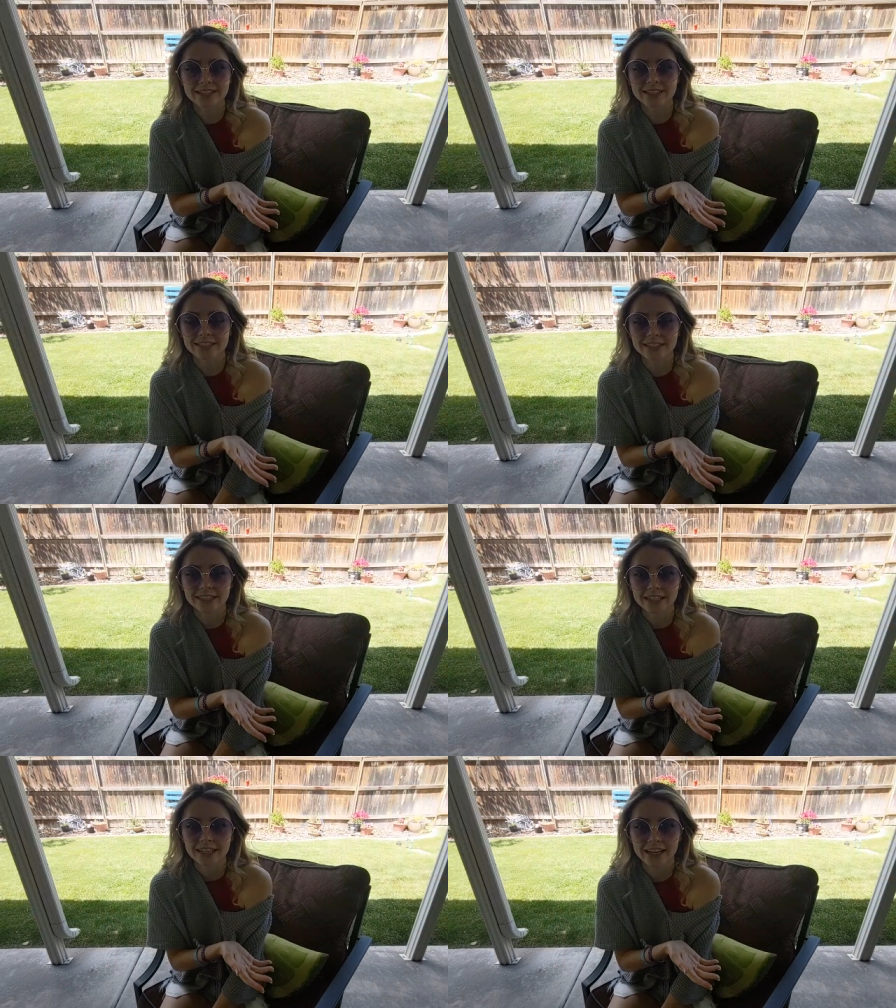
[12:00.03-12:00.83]
test
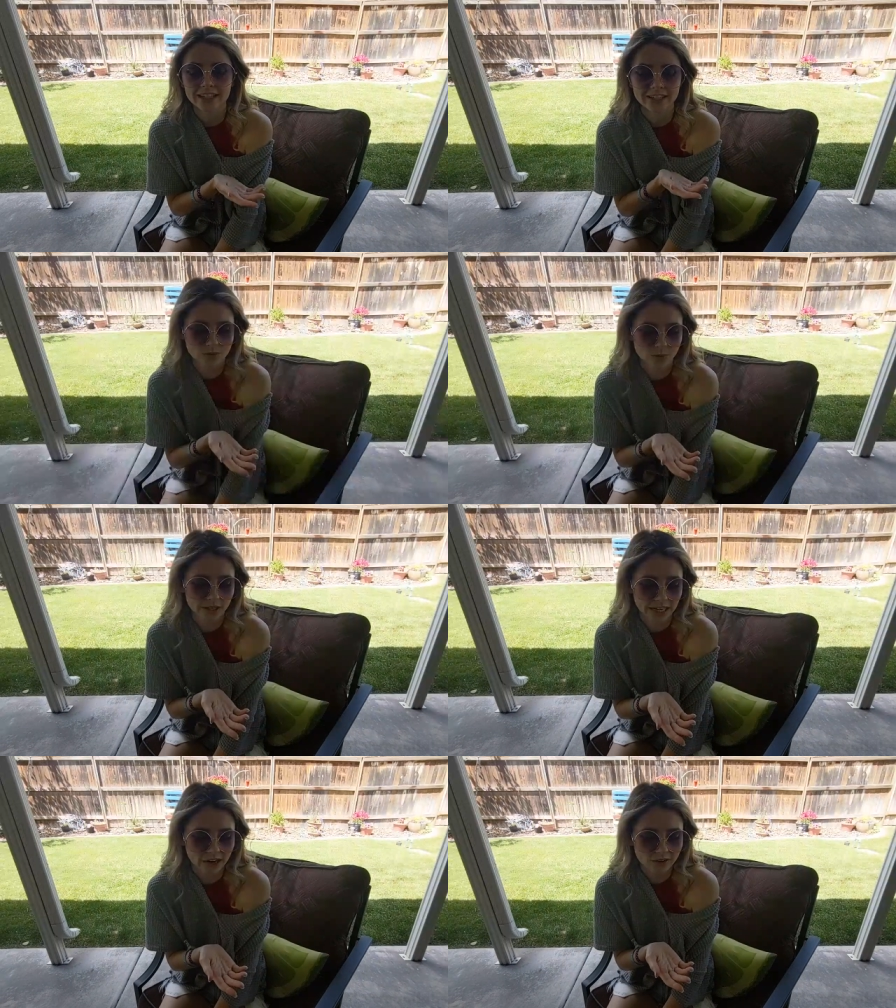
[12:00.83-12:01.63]
and it doesn't
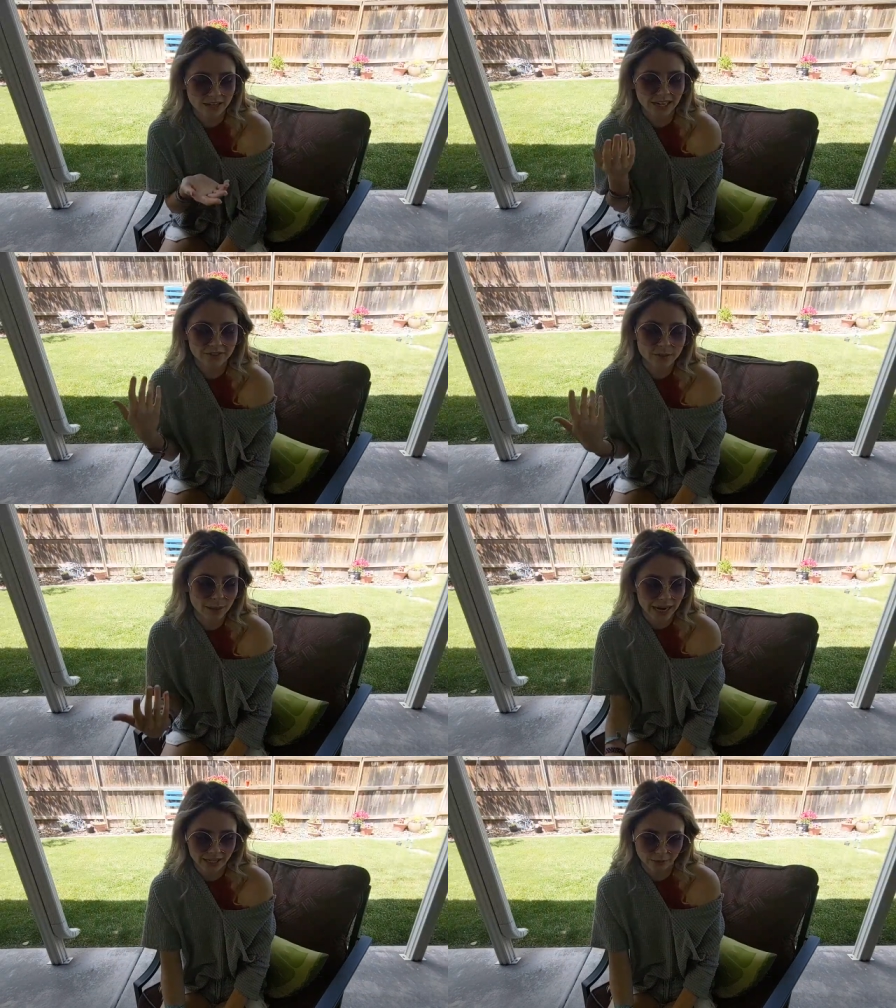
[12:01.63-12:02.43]
work out, then I have
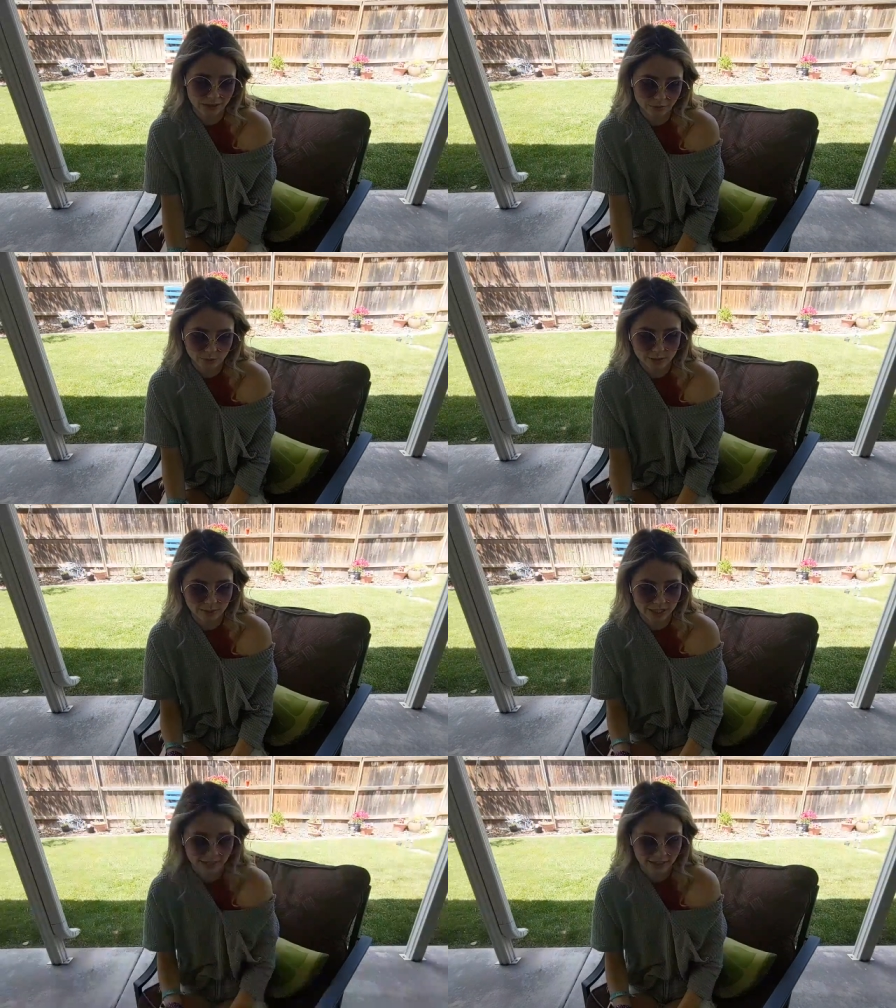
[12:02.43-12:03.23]
to pack it around
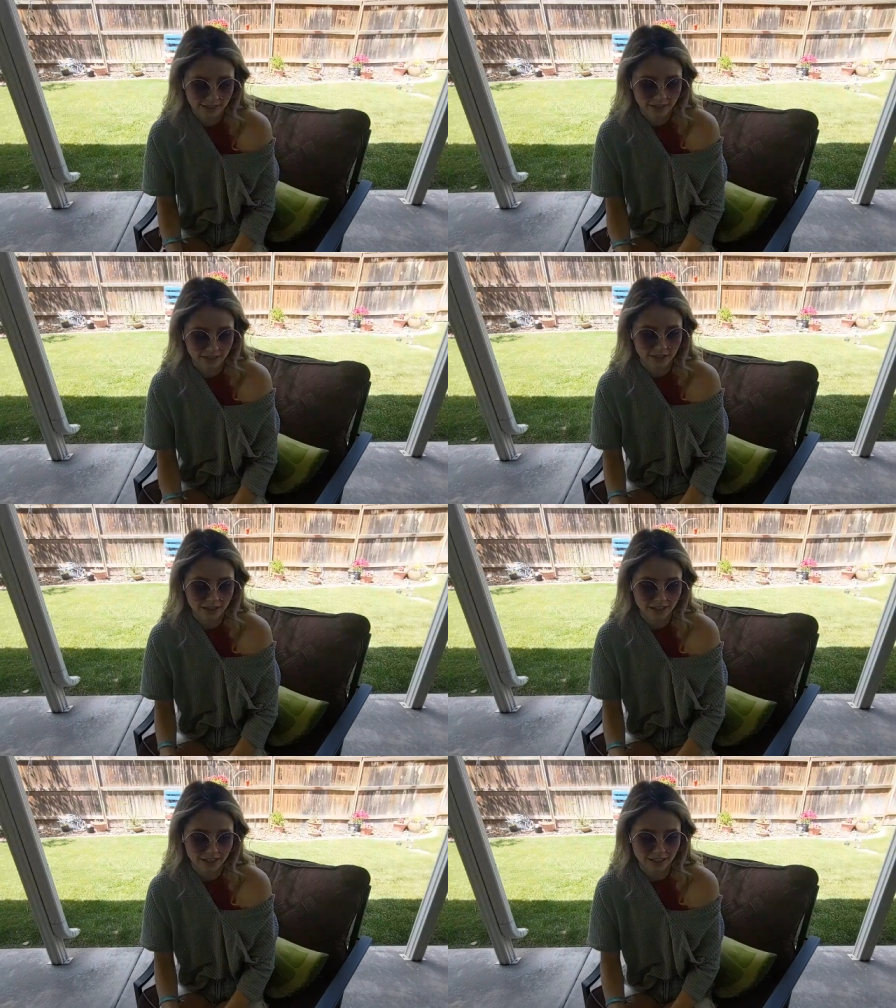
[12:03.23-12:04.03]
with me.
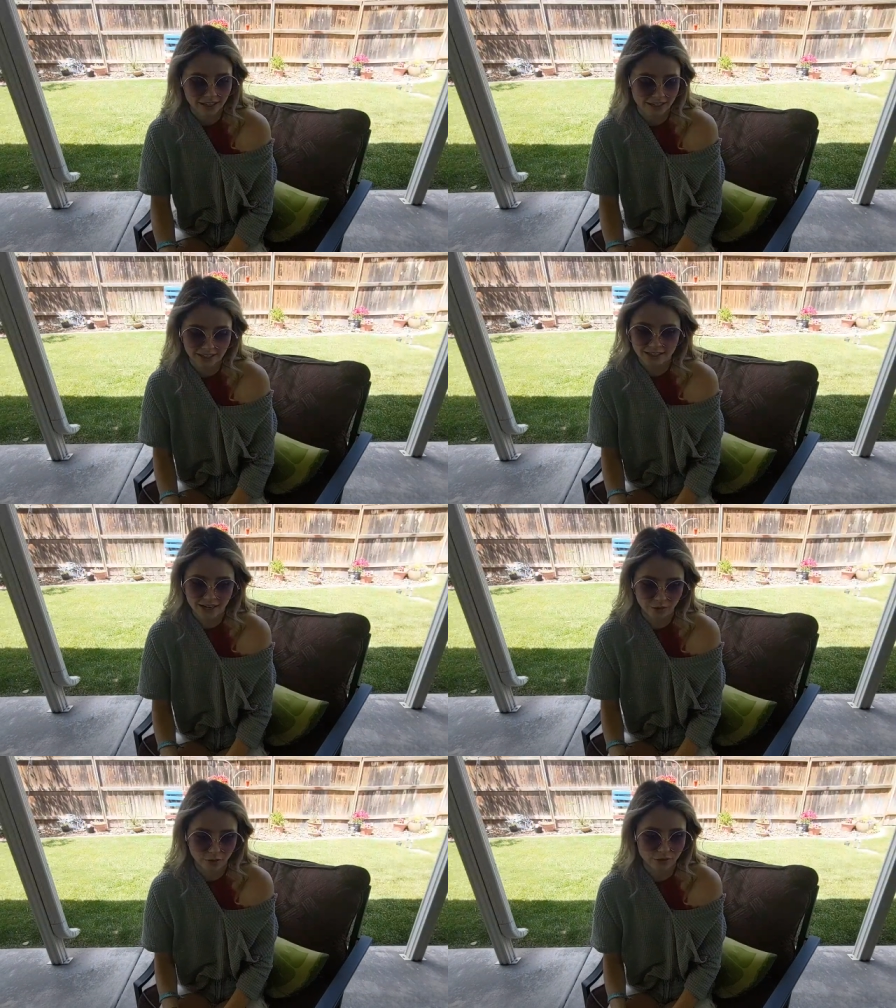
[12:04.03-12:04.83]
And that's
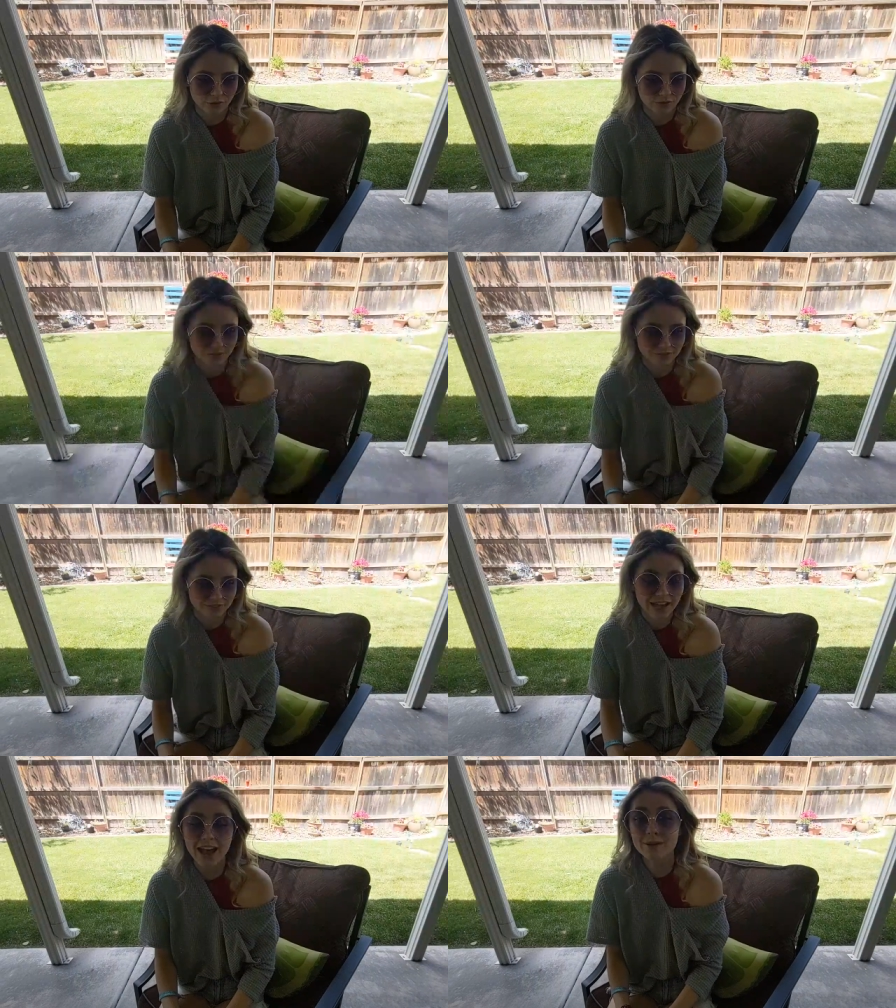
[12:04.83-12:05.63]
kind of rough.
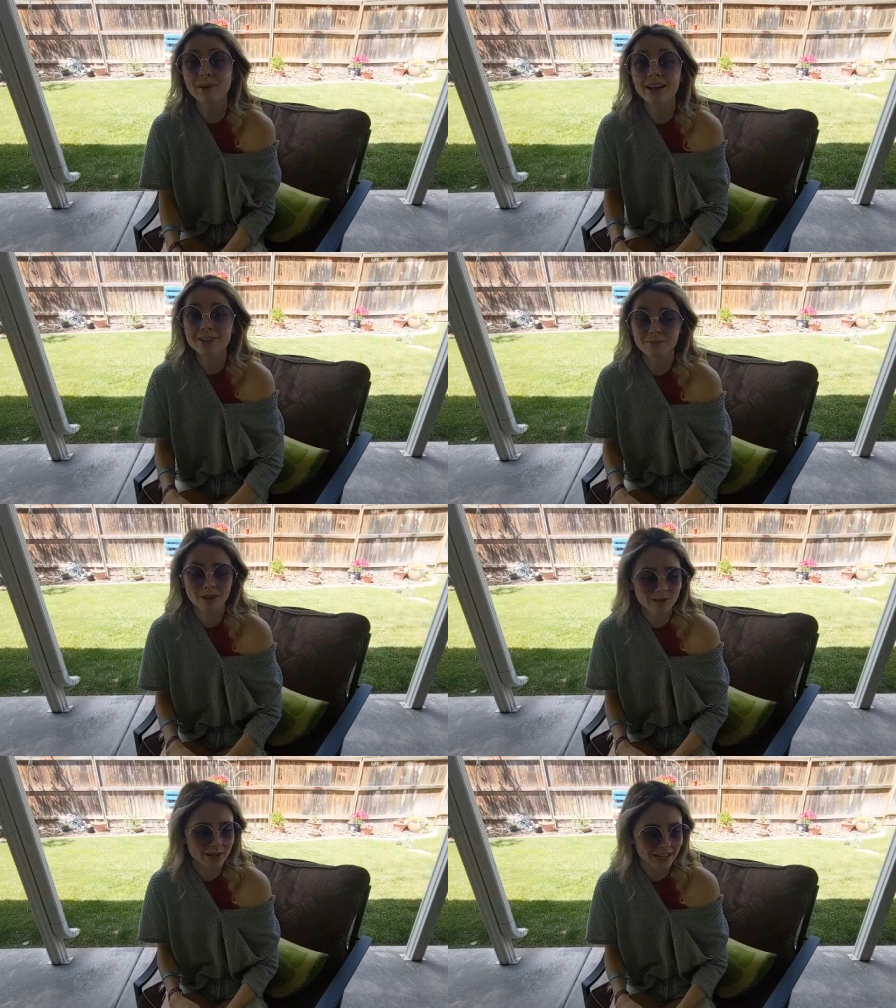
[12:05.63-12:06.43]
Hi, boss,
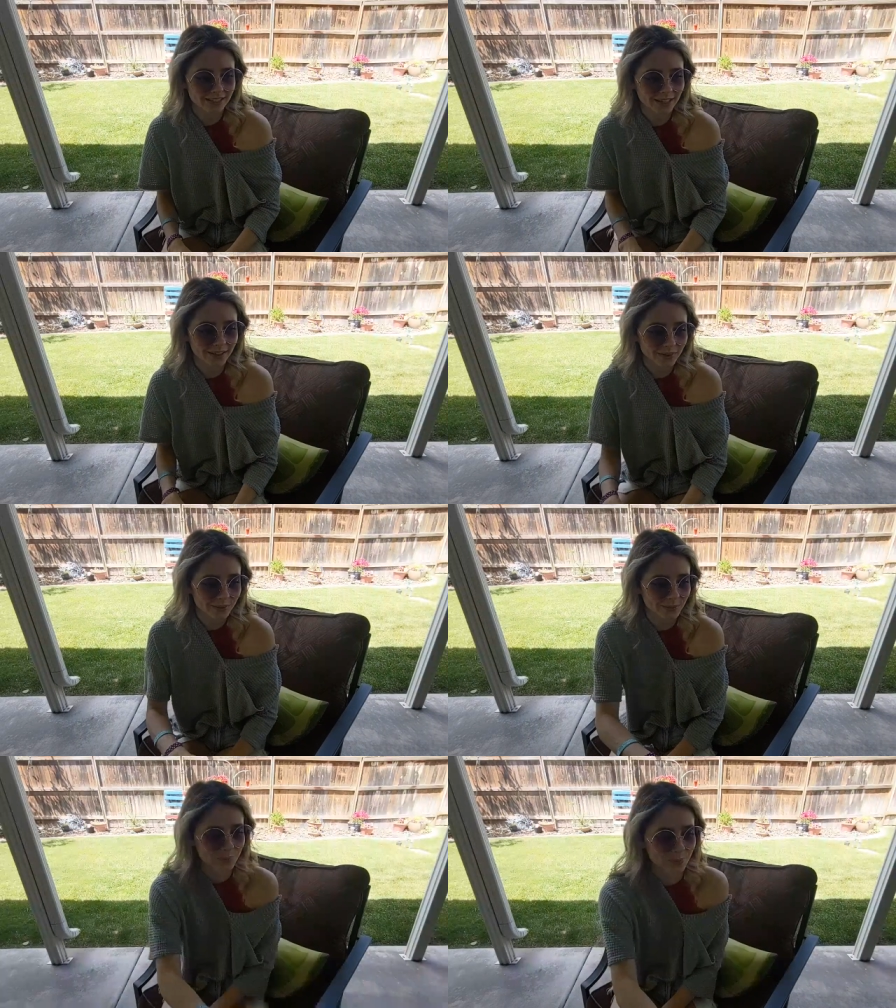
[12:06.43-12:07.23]
by the way, hello.